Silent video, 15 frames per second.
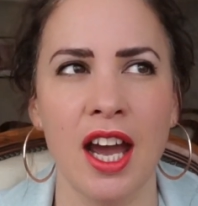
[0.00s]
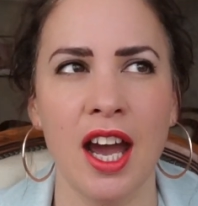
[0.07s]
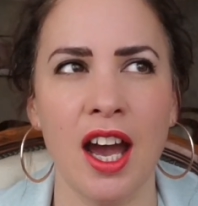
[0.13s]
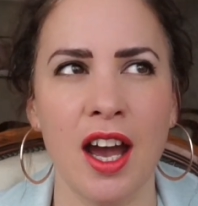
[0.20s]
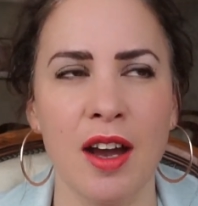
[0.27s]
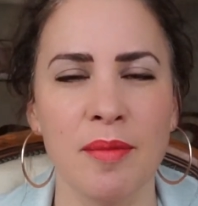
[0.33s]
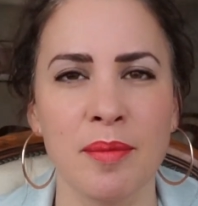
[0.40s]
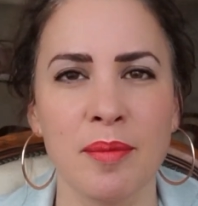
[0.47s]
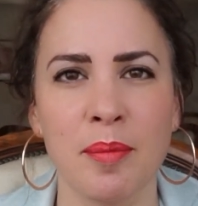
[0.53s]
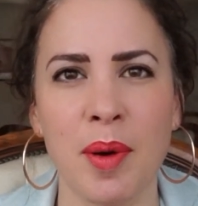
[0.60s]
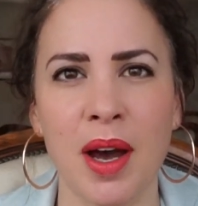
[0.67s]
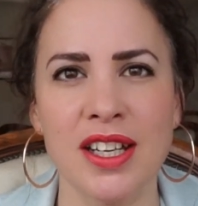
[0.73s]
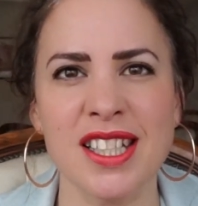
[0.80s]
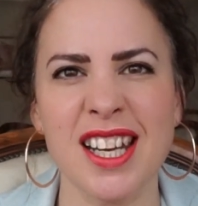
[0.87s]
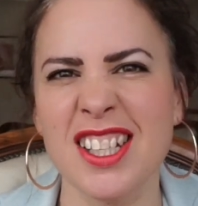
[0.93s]

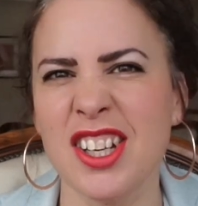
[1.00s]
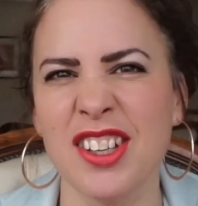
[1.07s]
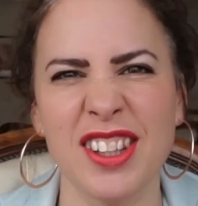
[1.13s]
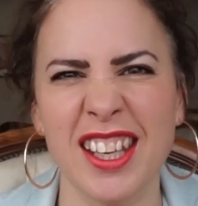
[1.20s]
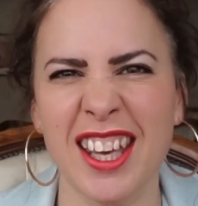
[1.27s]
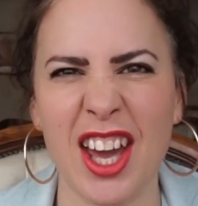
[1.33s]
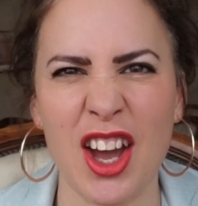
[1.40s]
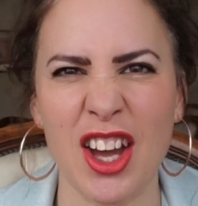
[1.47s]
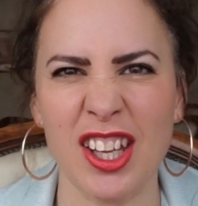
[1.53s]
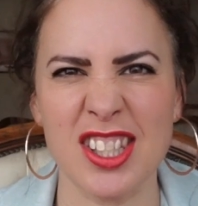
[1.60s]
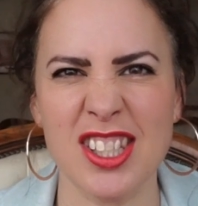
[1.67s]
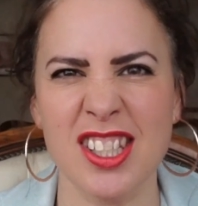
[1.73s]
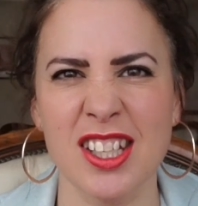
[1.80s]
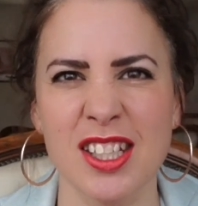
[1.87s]
But I don't think it hurts to,